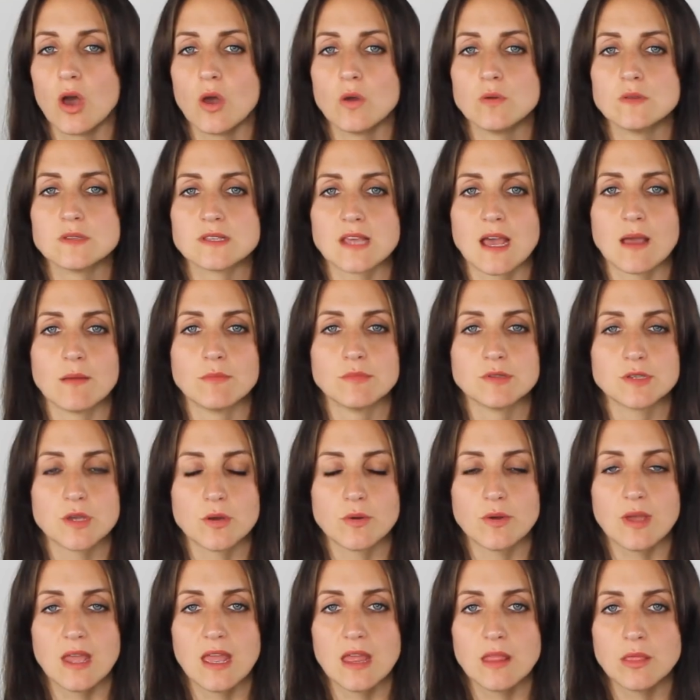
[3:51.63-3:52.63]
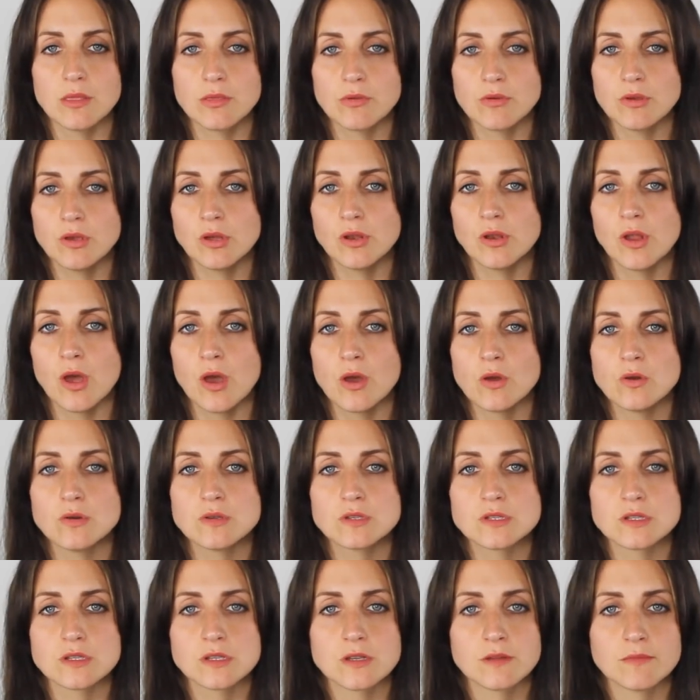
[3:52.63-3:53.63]
own time. So in through your
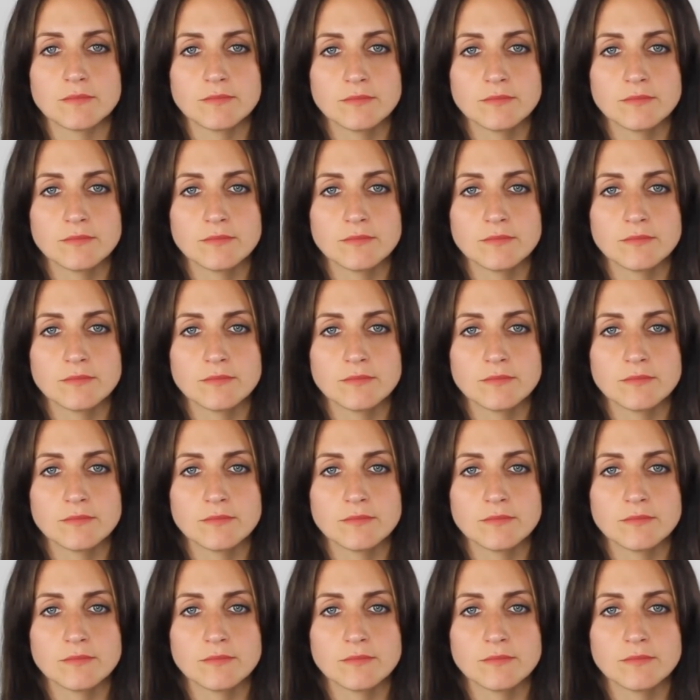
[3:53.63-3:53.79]
nose,